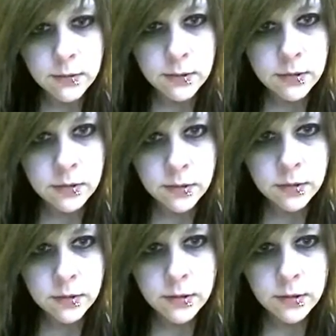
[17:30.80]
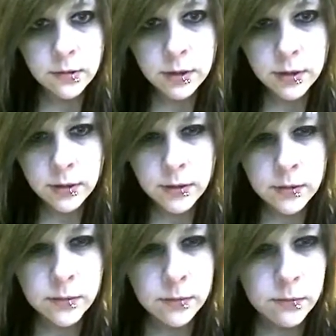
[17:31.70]

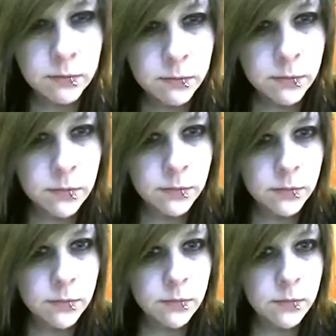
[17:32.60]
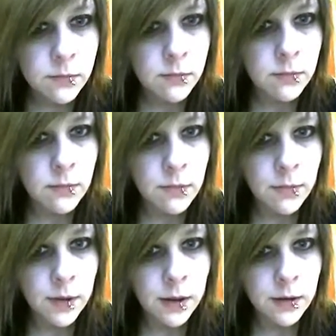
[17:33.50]

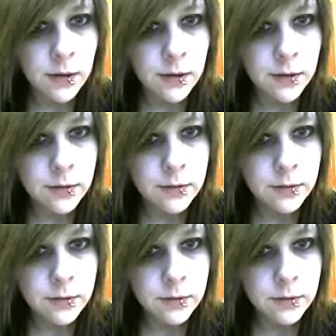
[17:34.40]
Nobody speaks.